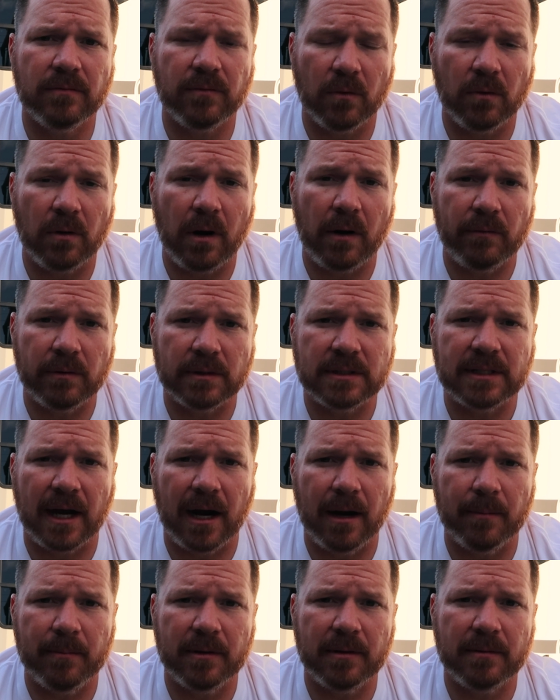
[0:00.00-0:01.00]
for our
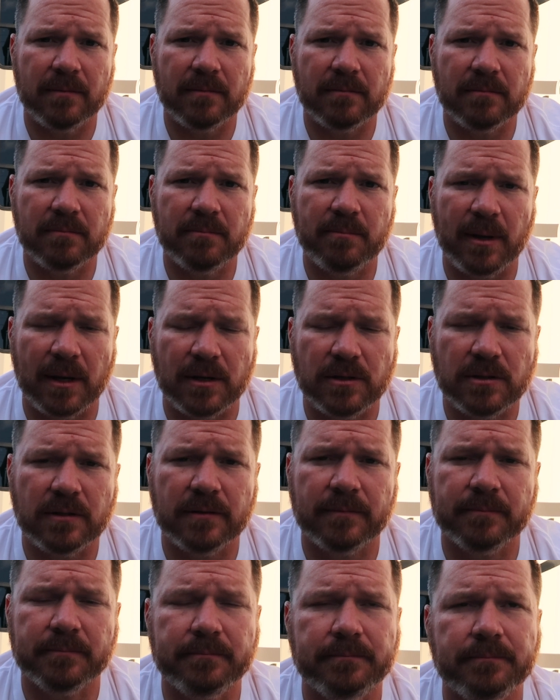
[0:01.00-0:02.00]
retirement pension.